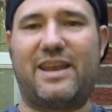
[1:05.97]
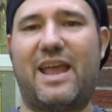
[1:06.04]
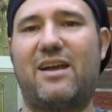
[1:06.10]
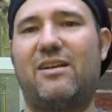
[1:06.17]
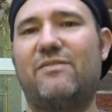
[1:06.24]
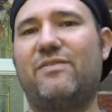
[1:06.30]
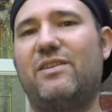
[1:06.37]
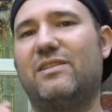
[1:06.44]

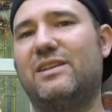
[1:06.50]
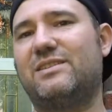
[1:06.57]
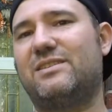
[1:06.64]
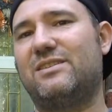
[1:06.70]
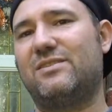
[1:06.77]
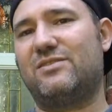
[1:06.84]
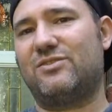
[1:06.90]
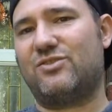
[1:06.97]
Now, if you
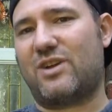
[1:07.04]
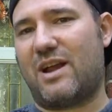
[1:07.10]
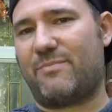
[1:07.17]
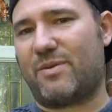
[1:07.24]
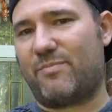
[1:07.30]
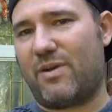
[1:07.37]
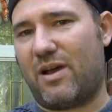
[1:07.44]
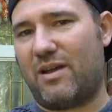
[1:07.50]
listen to the
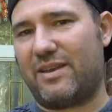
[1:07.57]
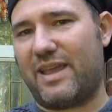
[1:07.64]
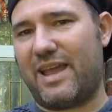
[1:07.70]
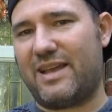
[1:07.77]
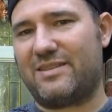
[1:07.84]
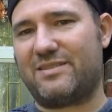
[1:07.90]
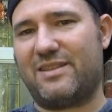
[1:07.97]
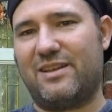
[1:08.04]
Stryper
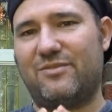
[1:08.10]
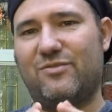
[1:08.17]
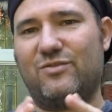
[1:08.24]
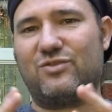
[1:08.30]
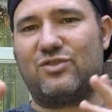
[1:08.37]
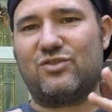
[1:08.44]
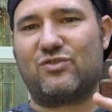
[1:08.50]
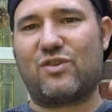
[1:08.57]
podcast, they
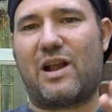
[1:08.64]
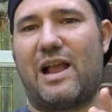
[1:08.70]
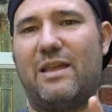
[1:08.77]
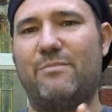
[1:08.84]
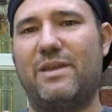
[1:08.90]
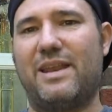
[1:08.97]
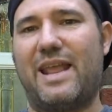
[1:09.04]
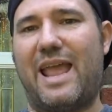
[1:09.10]

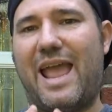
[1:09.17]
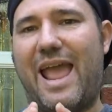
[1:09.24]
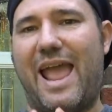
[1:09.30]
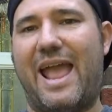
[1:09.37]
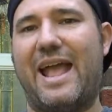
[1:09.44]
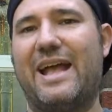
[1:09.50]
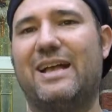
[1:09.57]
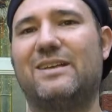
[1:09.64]
describe it
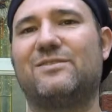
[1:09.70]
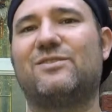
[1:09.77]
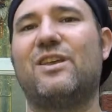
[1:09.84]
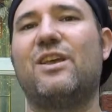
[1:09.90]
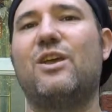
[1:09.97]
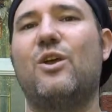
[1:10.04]
as